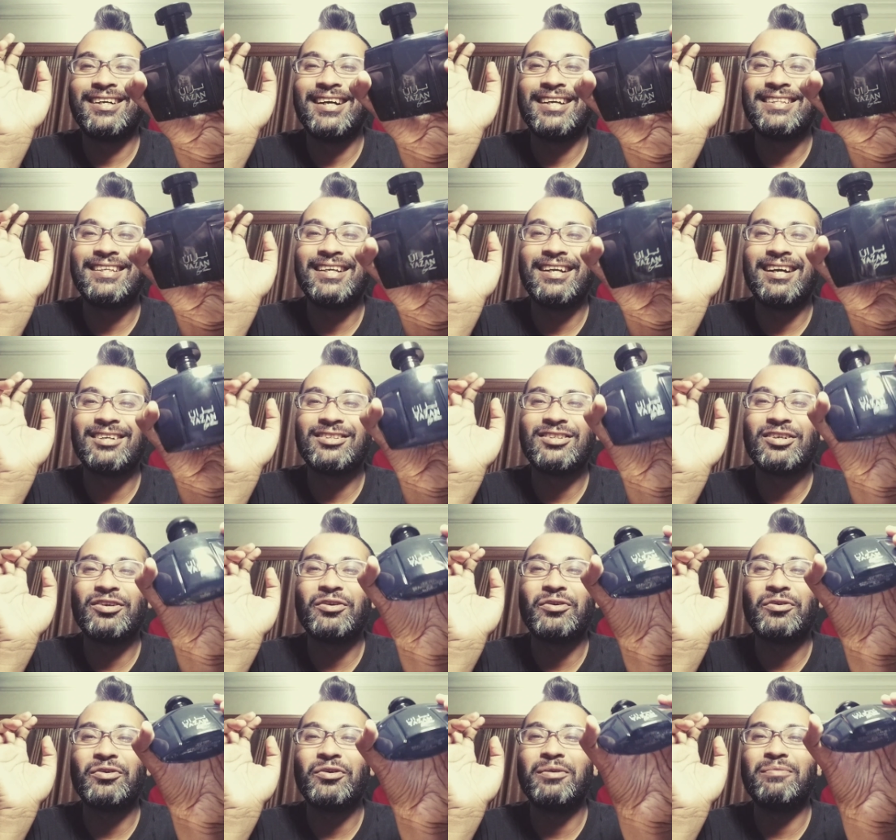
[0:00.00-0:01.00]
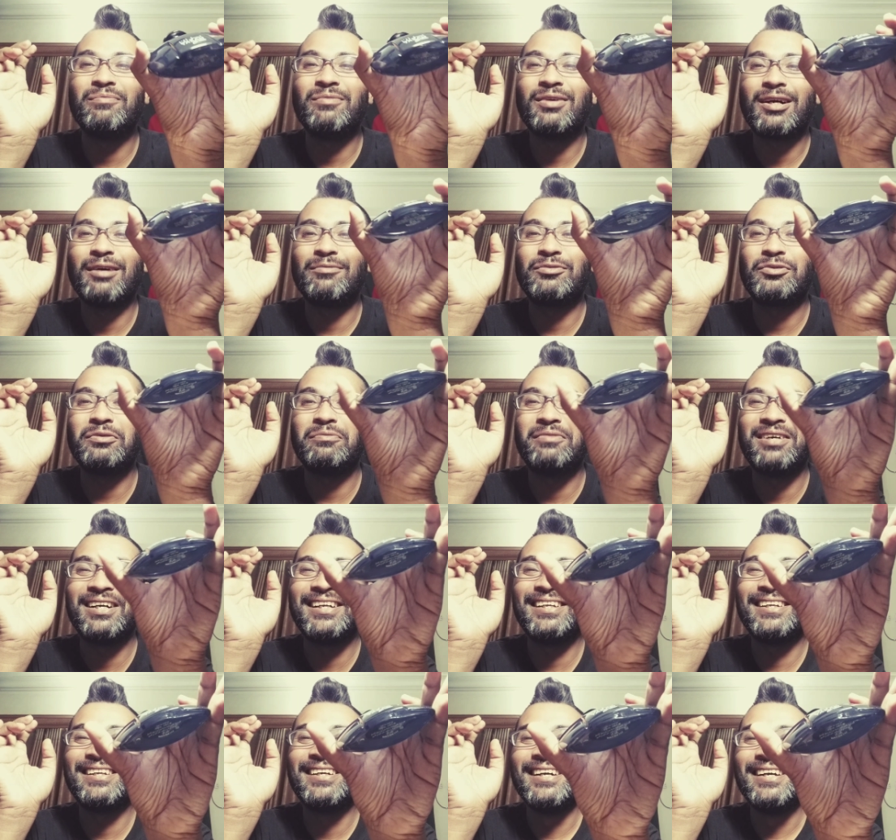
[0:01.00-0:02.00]
i think chrome comes to
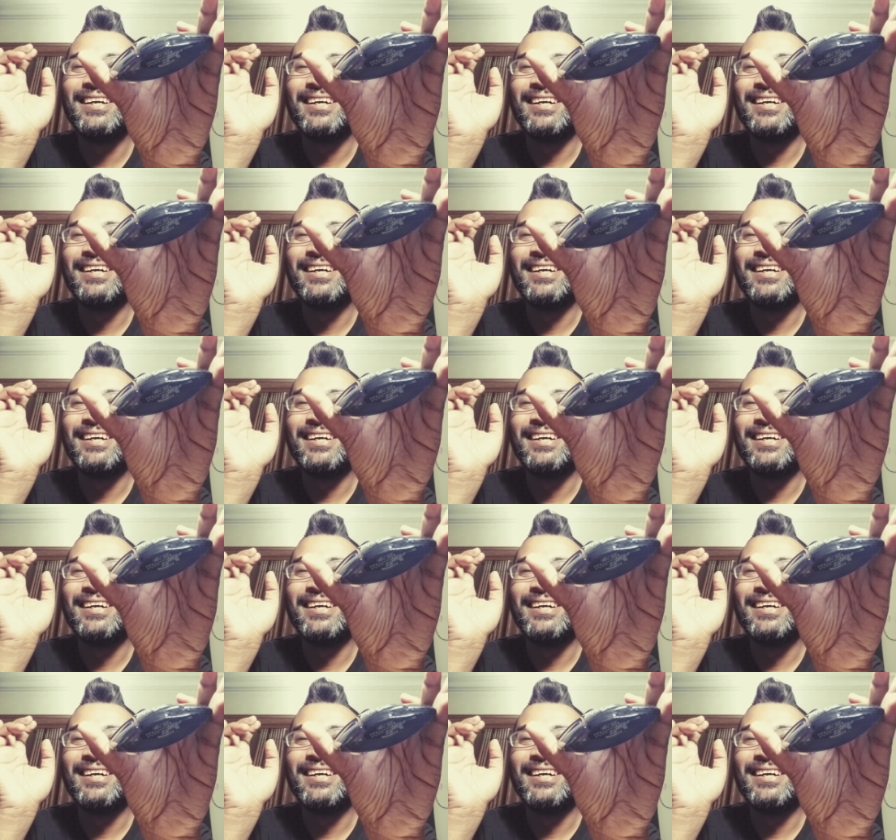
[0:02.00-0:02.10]
mind